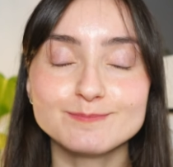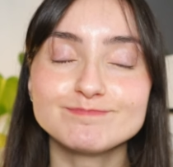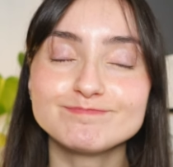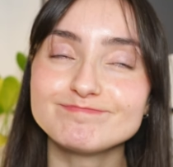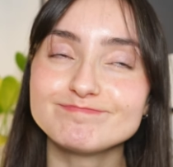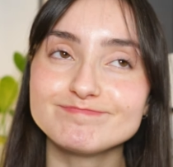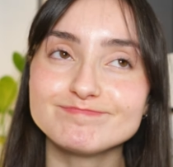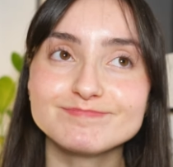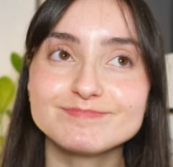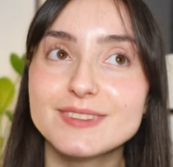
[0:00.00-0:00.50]

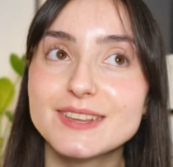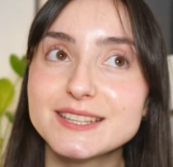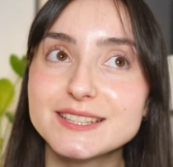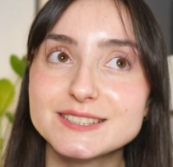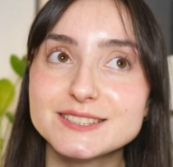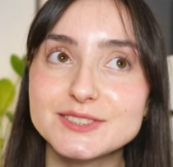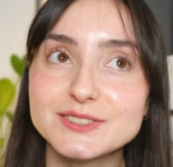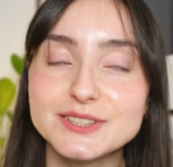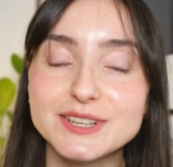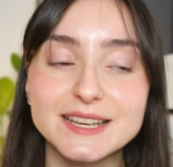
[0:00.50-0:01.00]
Mm,
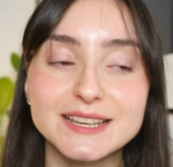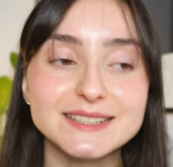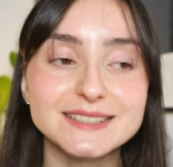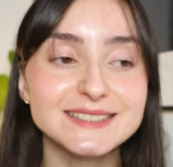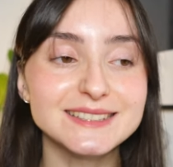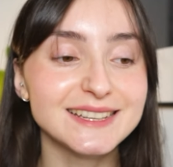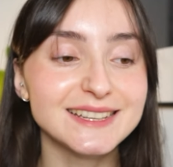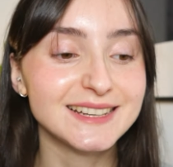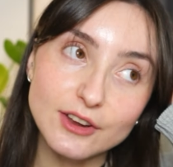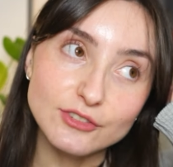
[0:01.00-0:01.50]
so nice.
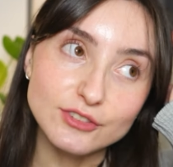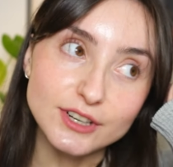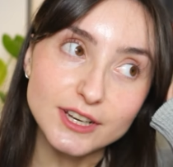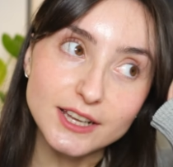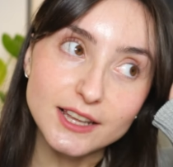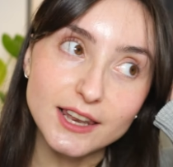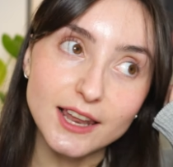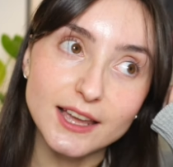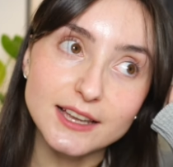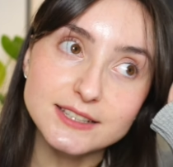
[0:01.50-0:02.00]
I
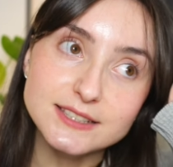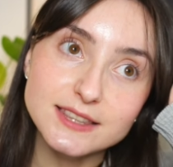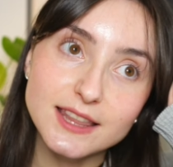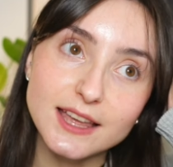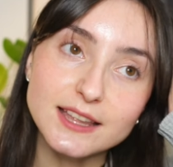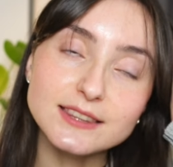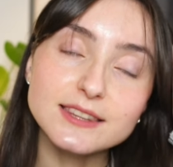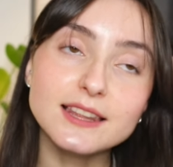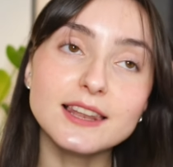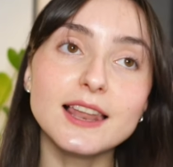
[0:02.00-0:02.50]
realized
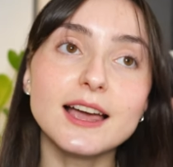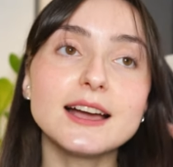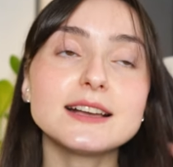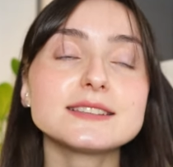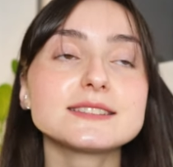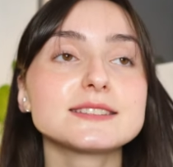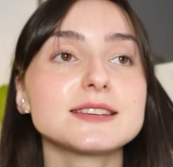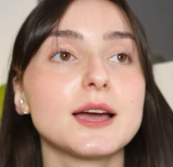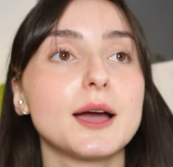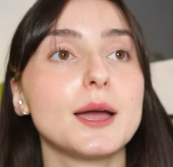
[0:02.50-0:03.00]
that the
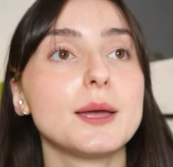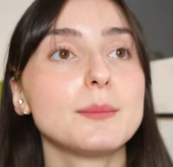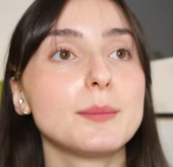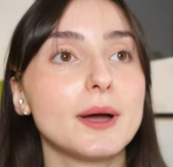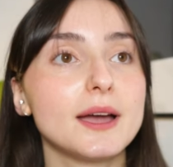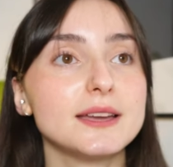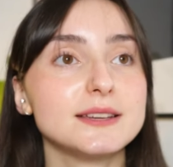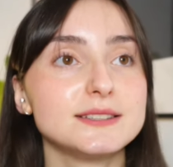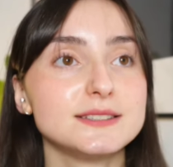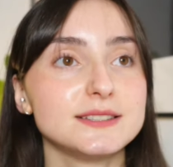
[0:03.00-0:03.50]
last time
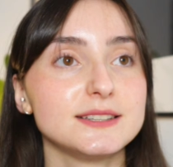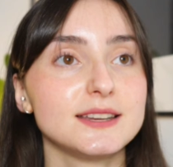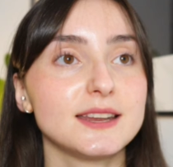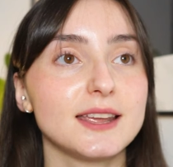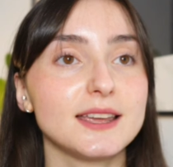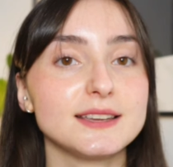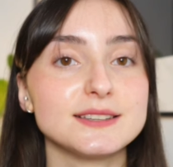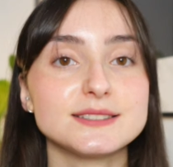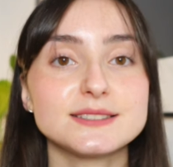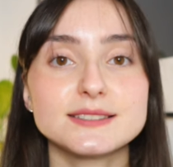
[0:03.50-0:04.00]
I did
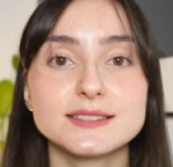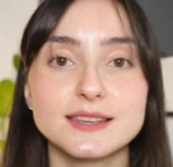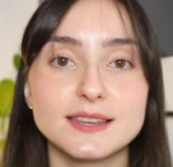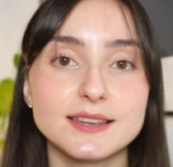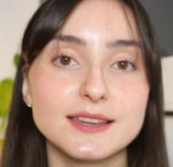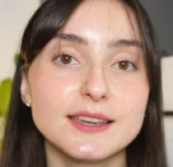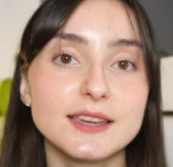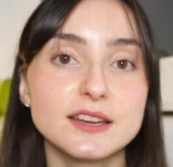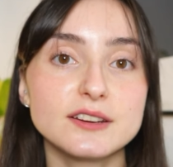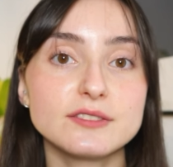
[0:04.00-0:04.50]
a
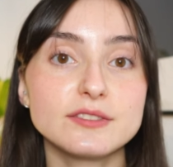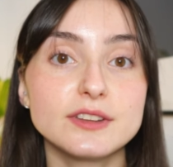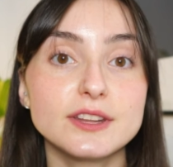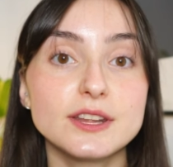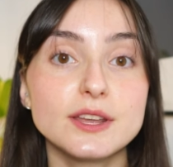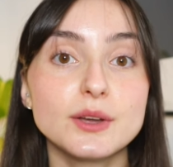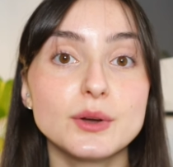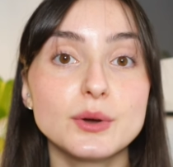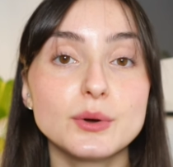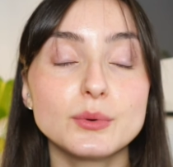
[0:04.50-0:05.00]
skincare
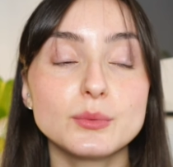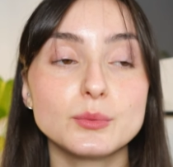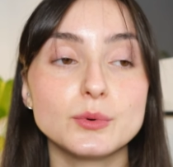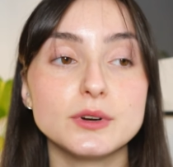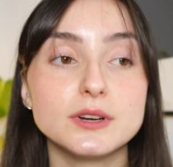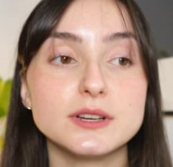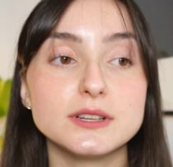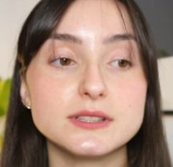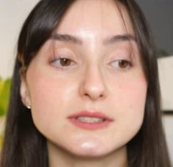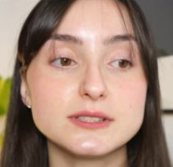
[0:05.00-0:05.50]
video
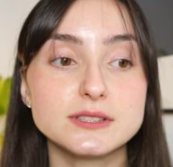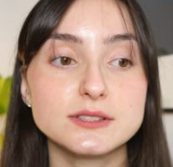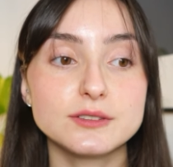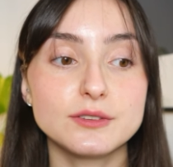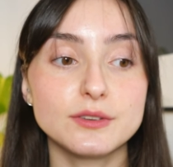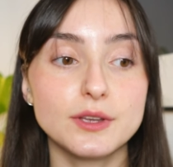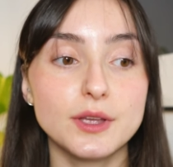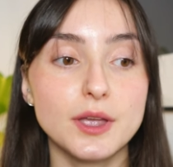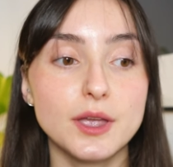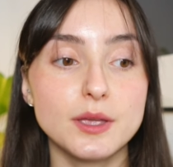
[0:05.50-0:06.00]
was
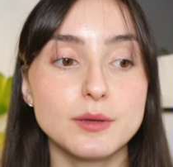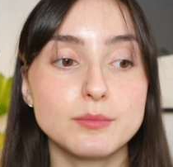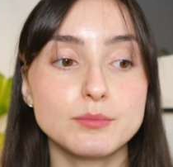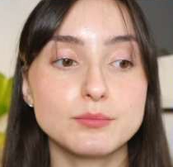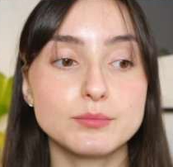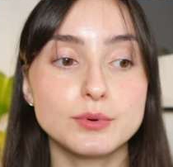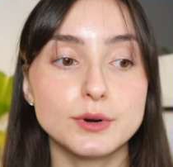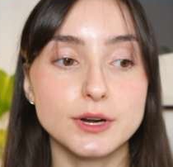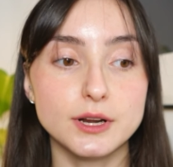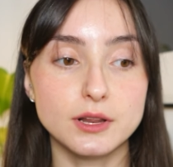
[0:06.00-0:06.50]
a
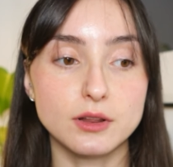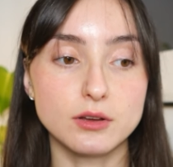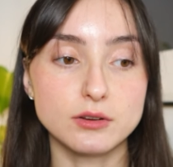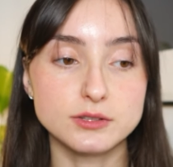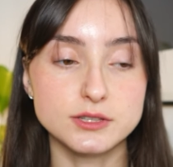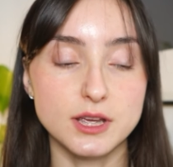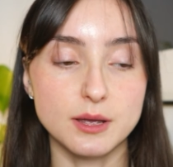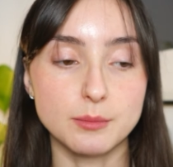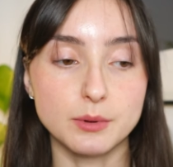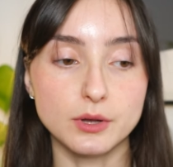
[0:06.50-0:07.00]
pretty long
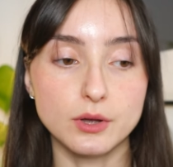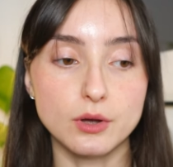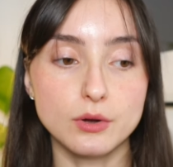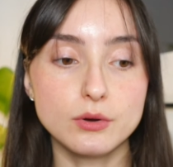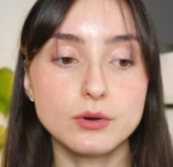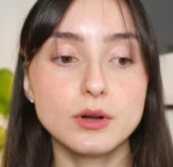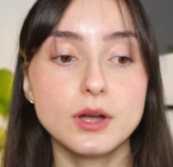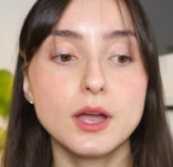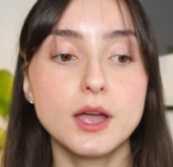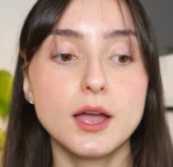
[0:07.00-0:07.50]
time
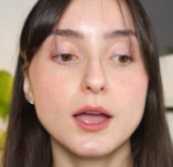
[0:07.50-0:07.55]
ago.